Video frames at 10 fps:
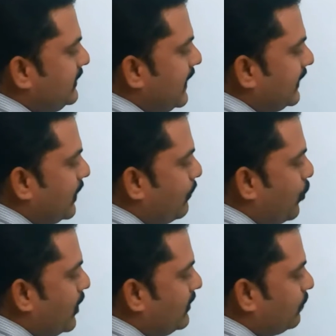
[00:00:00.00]
take a
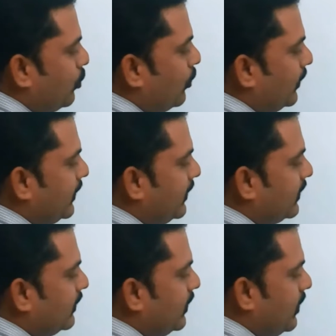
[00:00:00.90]
point over
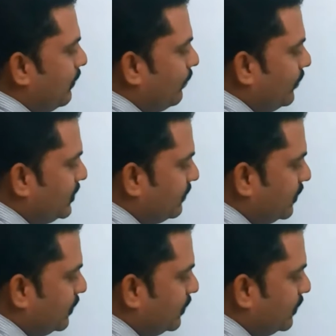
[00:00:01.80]
here which